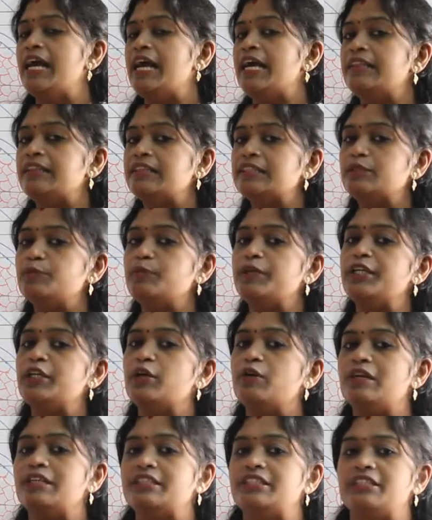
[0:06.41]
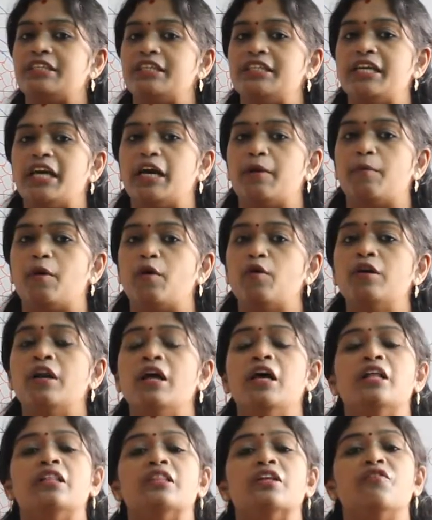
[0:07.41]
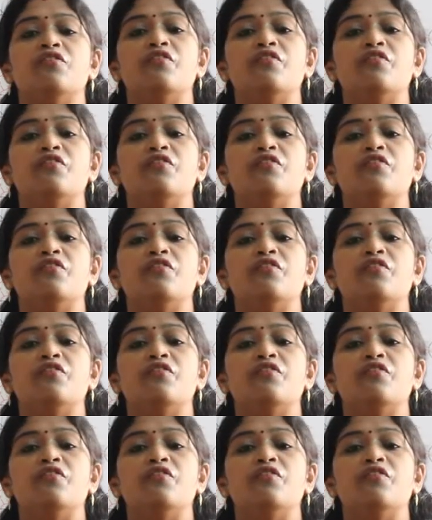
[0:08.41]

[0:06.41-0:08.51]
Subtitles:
In this video let's study about the